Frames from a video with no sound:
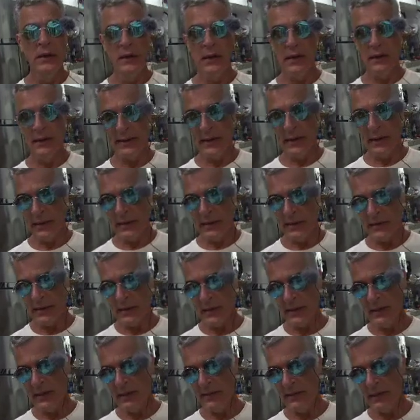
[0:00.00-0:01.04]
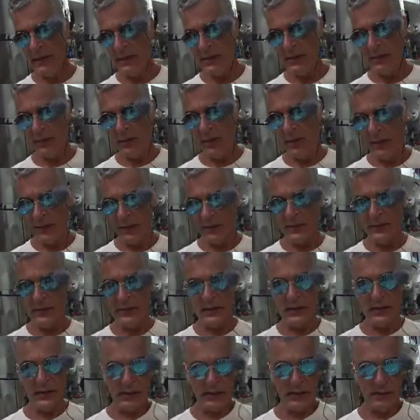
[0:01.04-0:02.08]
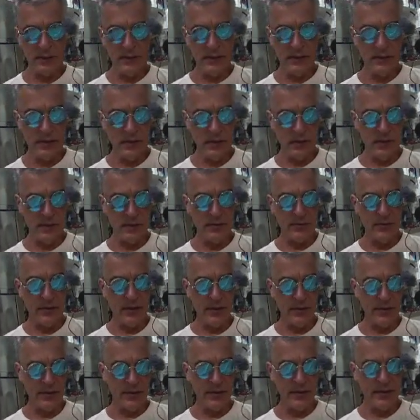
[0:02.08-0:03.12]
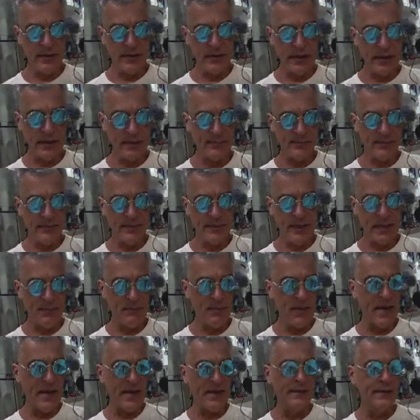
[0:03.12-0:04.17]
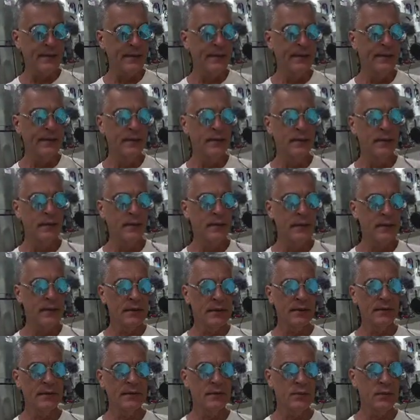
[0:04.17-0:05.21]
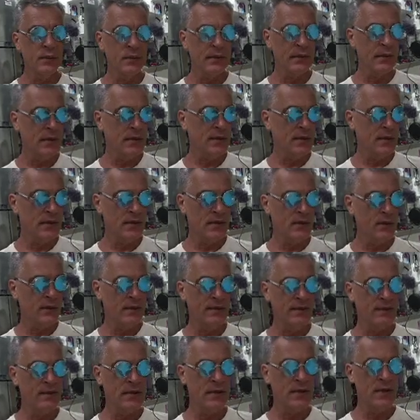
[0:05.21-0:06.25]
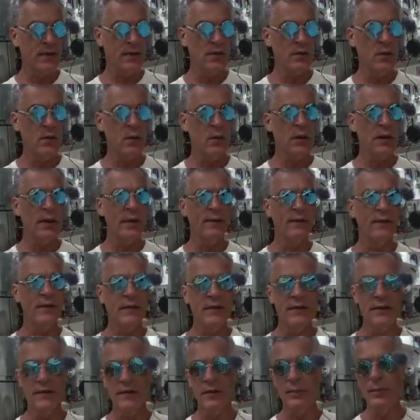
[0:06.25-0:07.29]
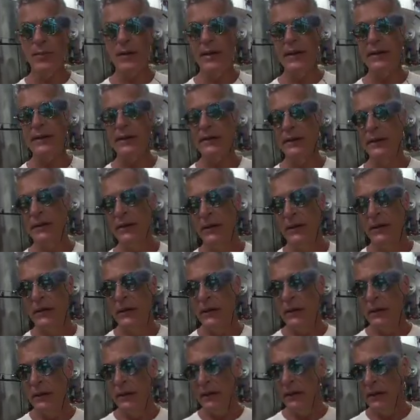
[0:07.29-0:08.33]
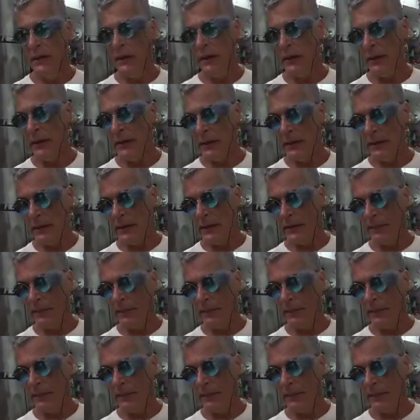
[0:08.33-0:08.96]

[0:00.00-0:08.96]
and then he's got him and his brother. He's got a retarded brother, and they paint. That's what he's done his whole life. He's still painting, and